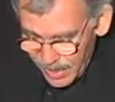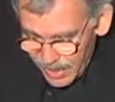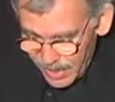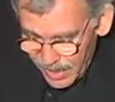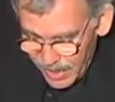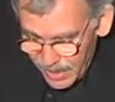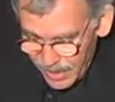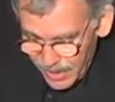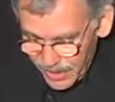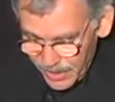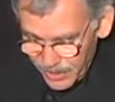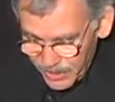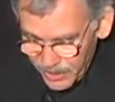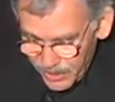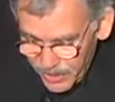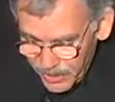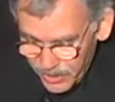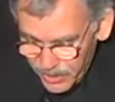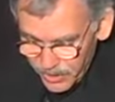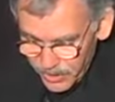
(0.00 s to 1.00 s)
In
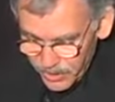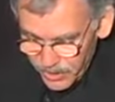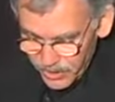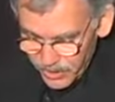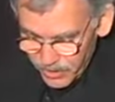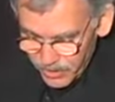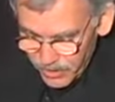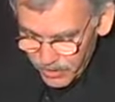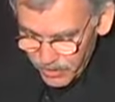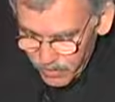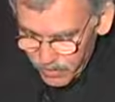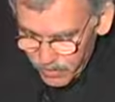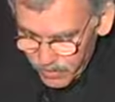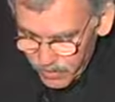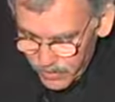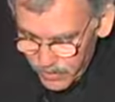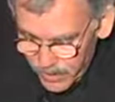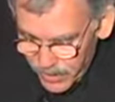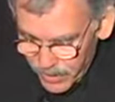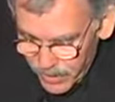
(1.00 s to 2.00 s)
addition to
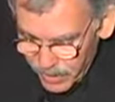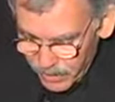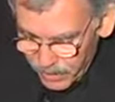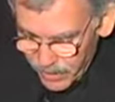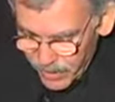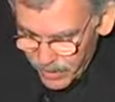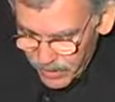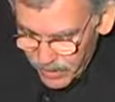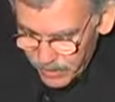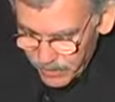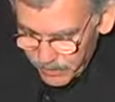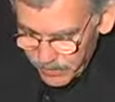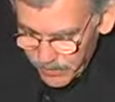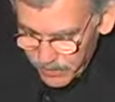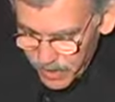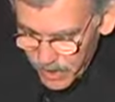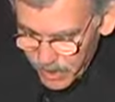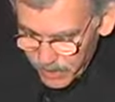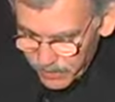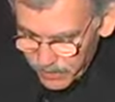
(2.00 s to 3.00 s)
their personal
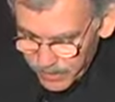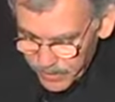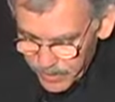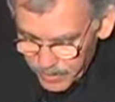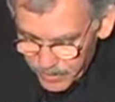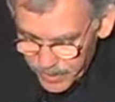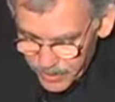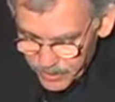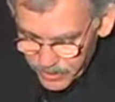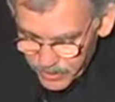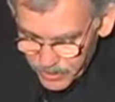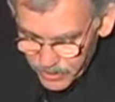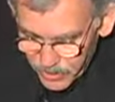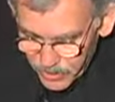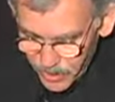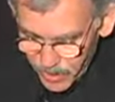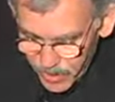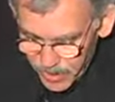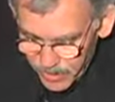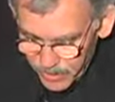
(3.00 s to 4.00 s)
photography, the Beschers
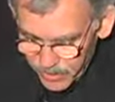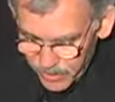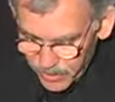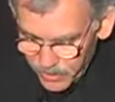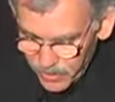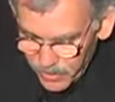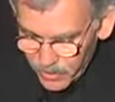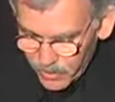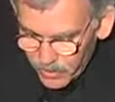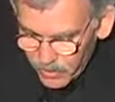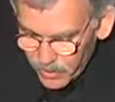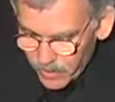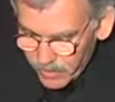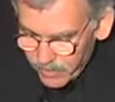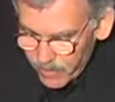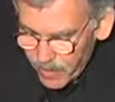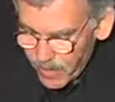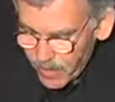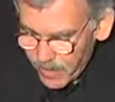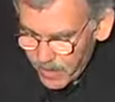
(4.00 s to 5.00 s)
taught at the
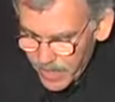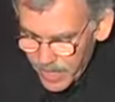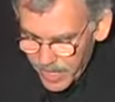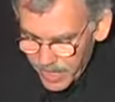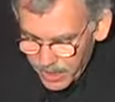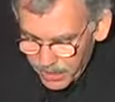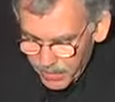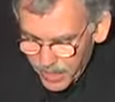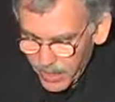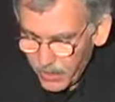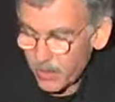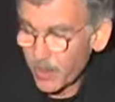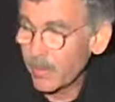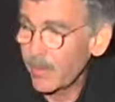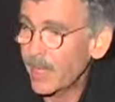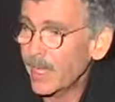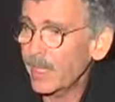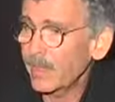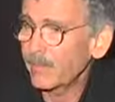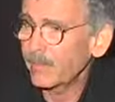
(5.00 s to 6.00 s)
Dusseldorf Art Academy, where
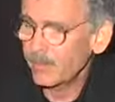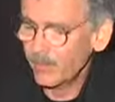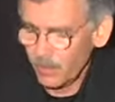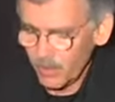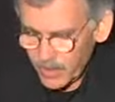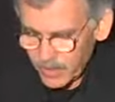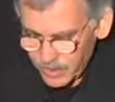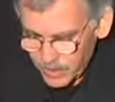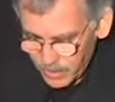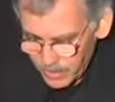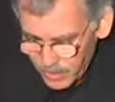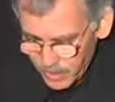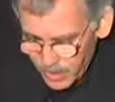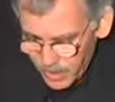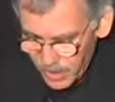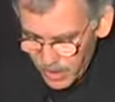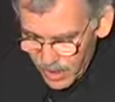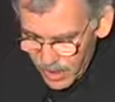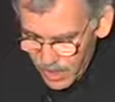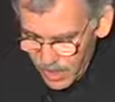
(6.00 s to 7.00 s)
they influenced
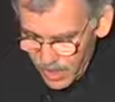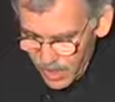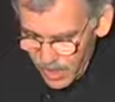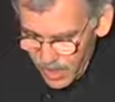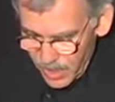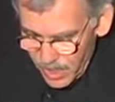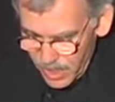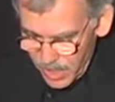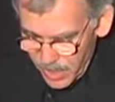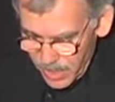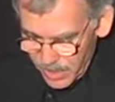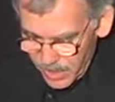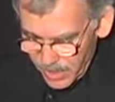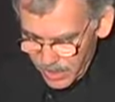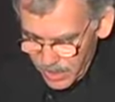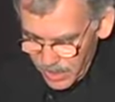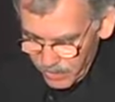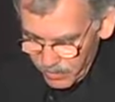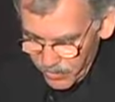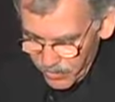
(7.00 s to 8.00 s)
a
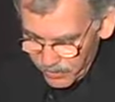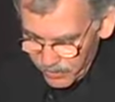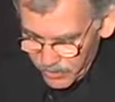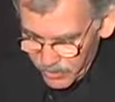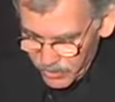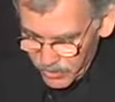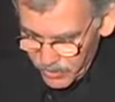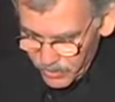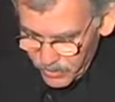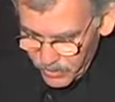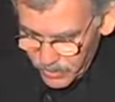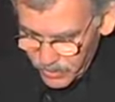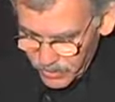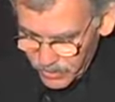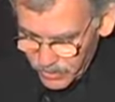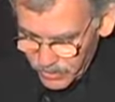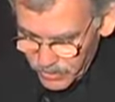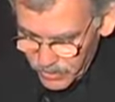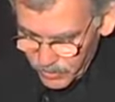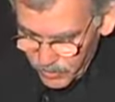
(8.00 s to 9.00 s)
number of
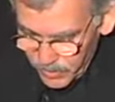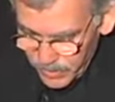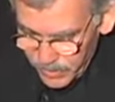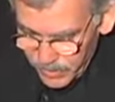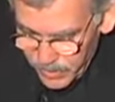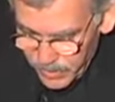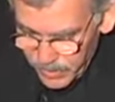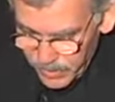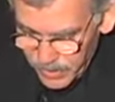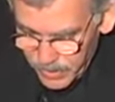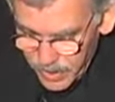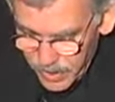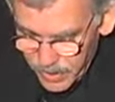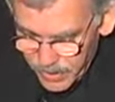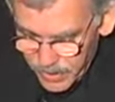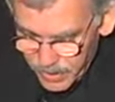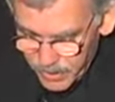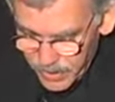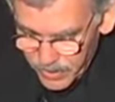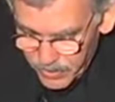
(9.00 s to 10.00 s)
students with their
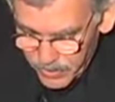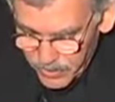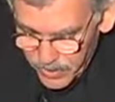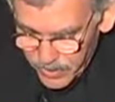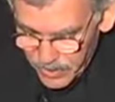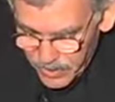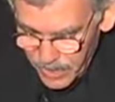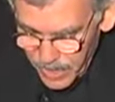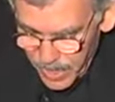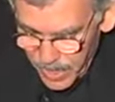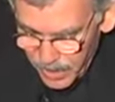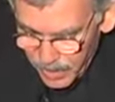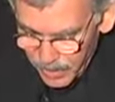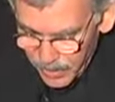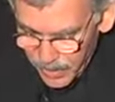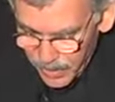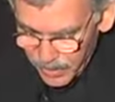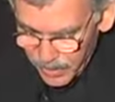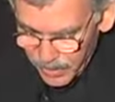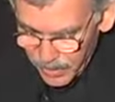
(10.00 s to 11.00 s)
documentary style,
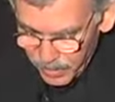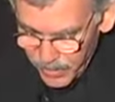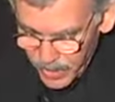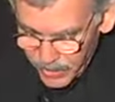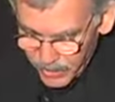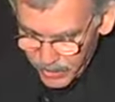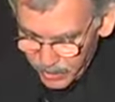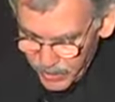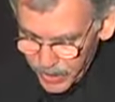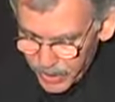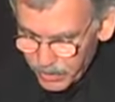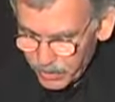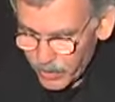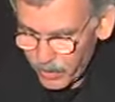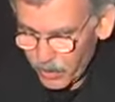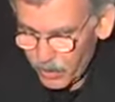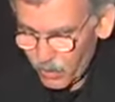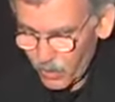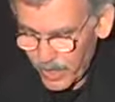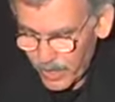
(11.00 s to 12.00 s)
and among the
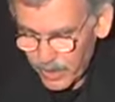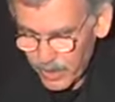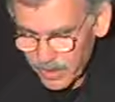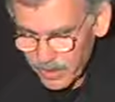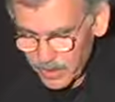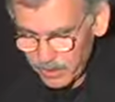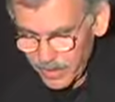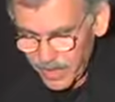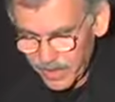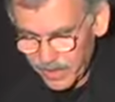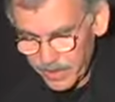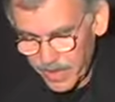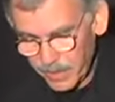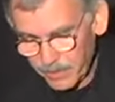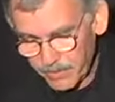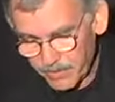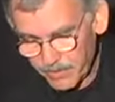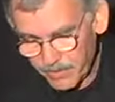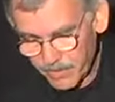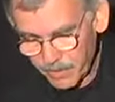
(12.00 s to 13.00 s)
people who went on to make
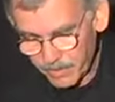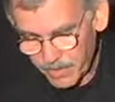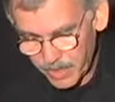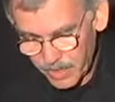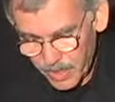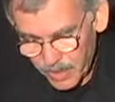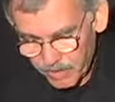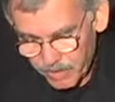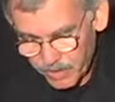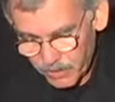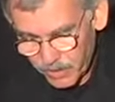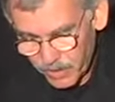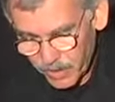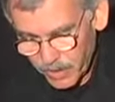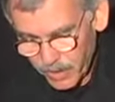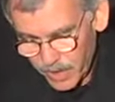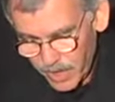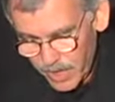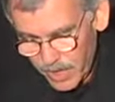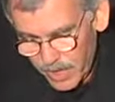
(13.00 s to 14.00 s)
names for themselves
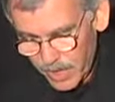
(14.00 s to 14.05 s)
were